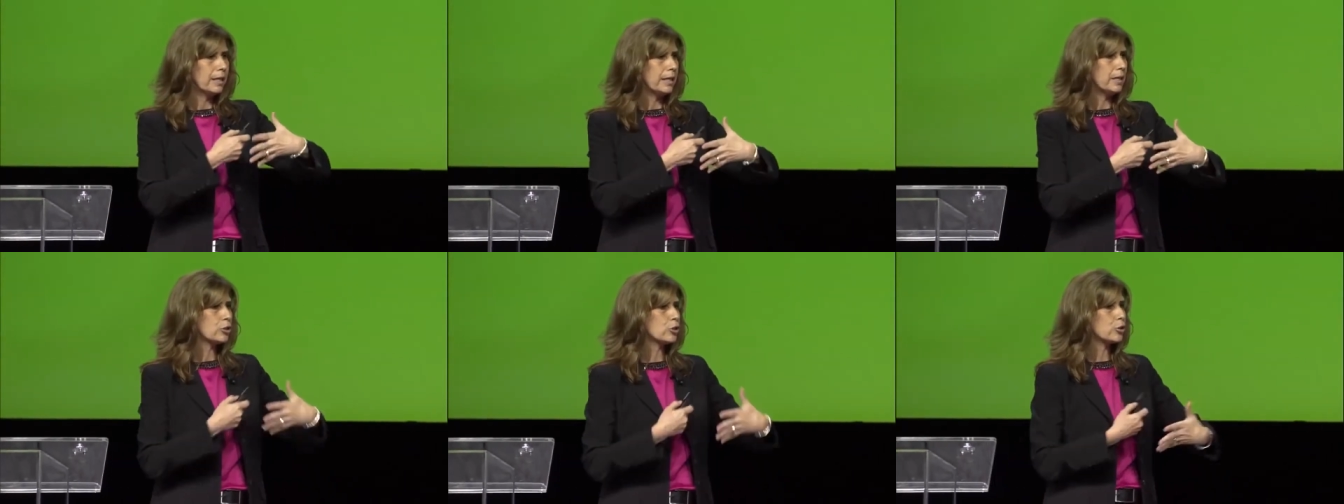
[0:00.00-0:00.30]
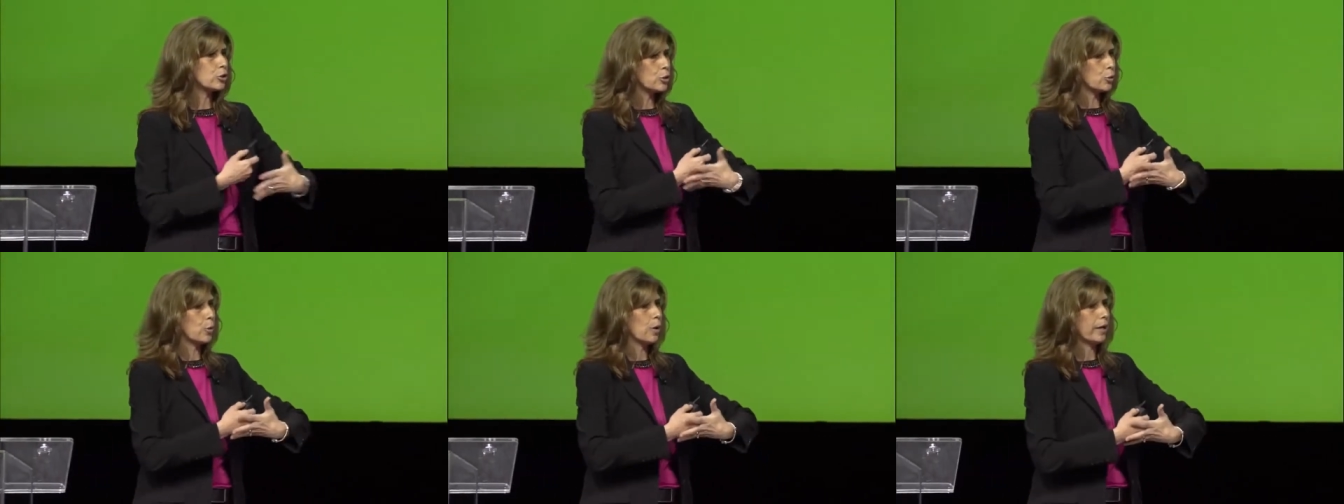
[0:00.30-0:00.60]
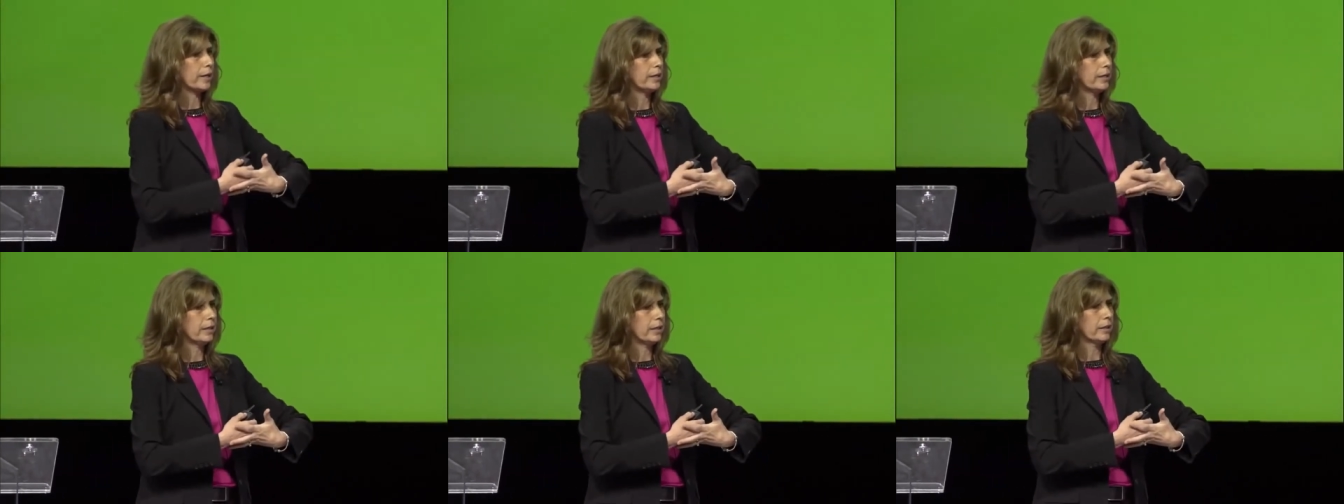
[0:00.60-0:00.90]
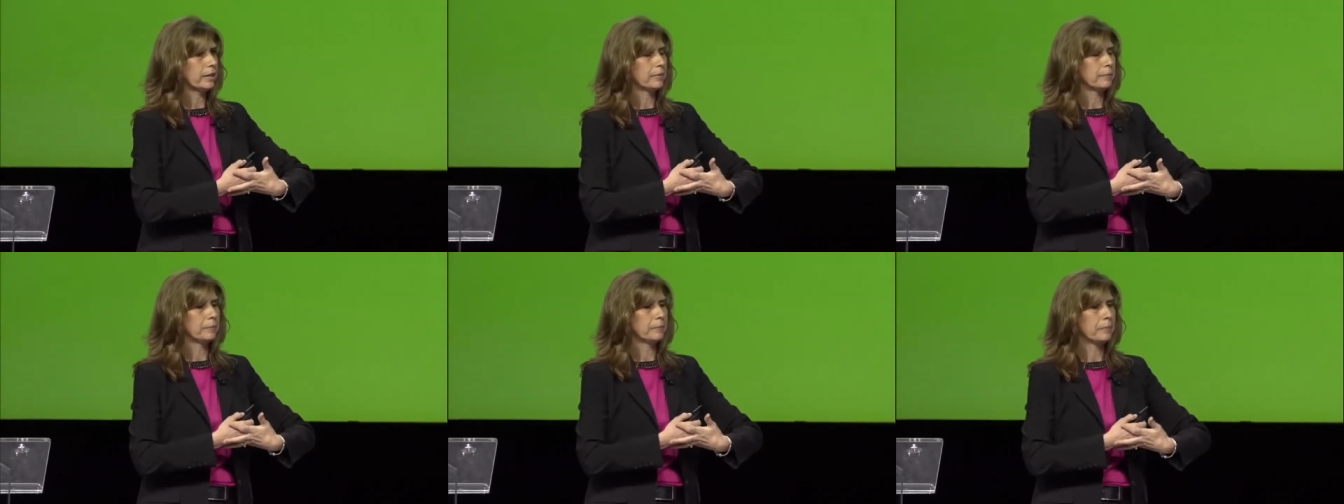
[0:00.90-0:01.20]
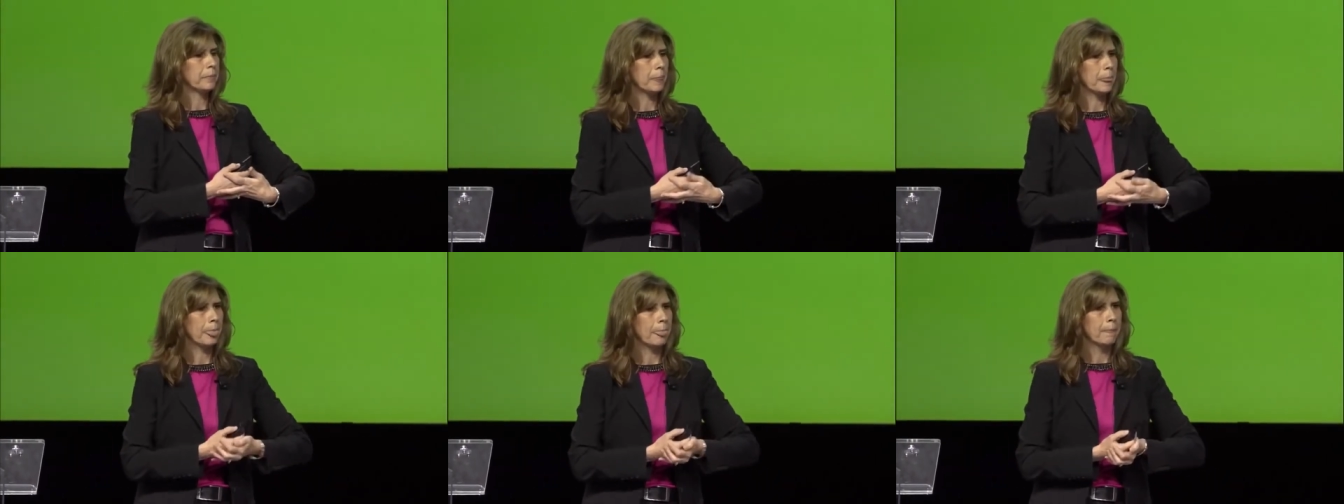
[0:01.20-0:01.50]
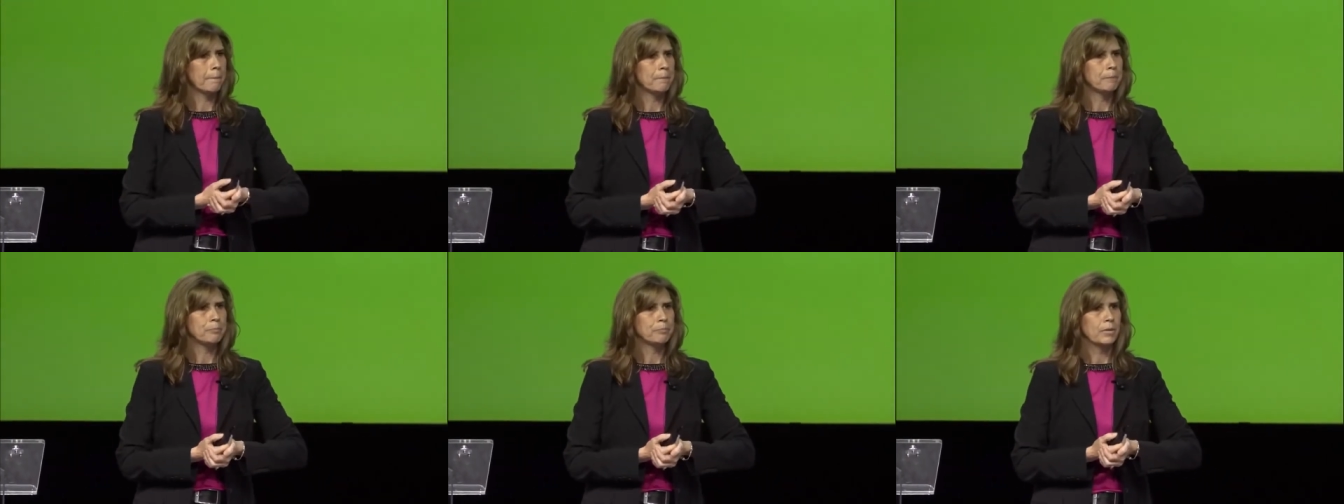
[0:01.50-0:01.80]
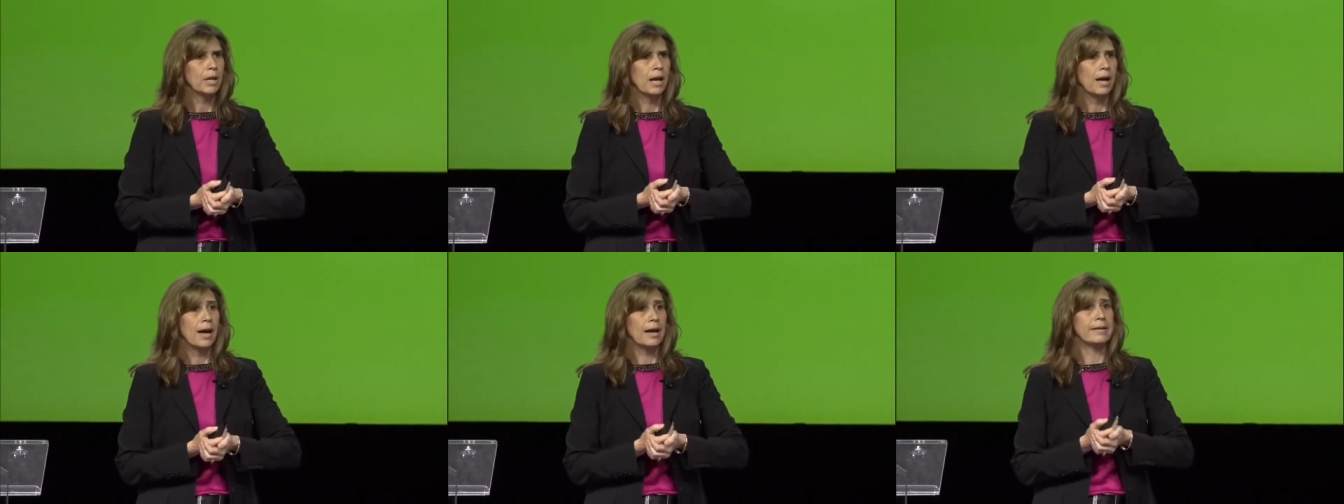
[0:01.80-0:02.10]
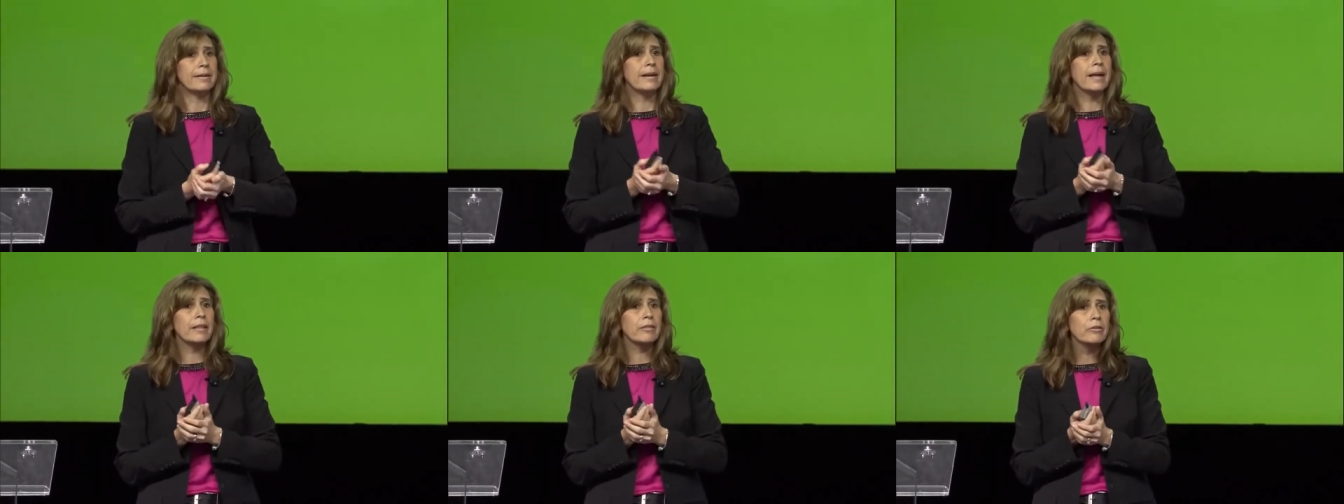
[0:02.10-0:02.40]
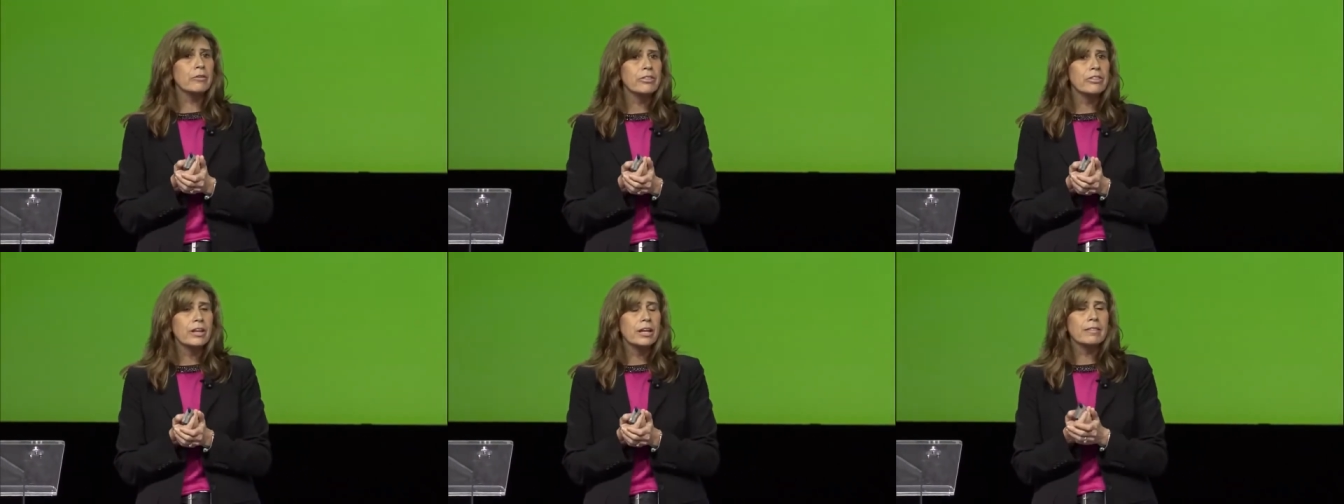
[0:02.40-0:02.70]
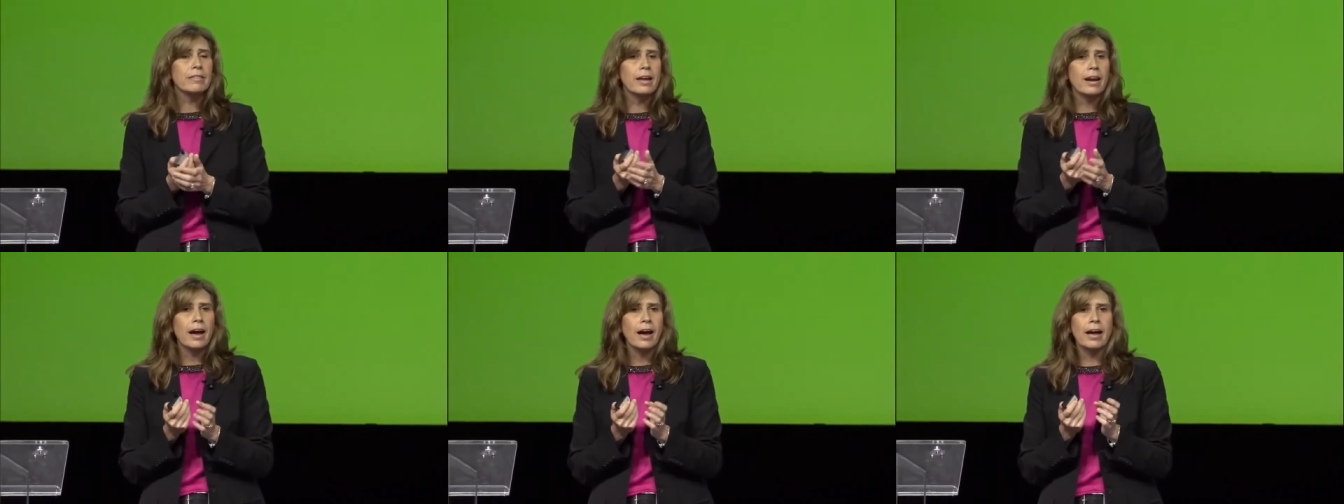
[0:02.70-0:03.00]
intertwined here. Another thing that